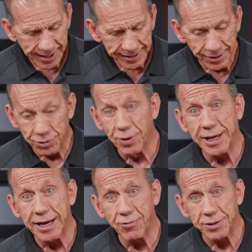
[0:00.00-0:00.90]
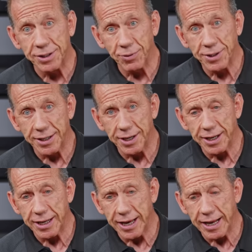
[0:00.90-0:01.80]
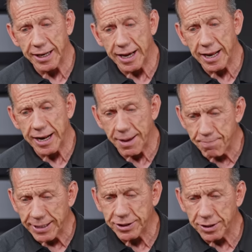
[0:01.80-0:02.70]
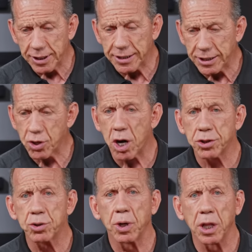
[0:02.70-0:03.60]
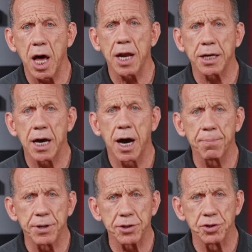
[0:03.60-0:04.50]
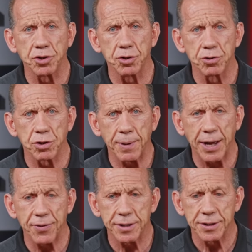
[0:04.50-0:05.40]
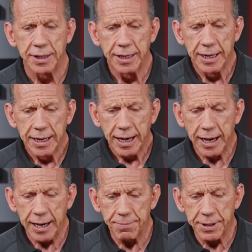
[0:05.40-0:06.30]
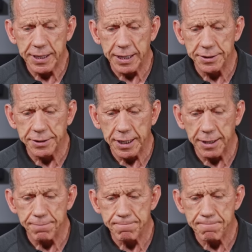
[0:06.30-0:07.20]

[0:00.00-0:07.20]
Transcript: So it's really interesting what they did. And, and, and I bet you that they talked to a lot of competition shooters about this uh, because uh,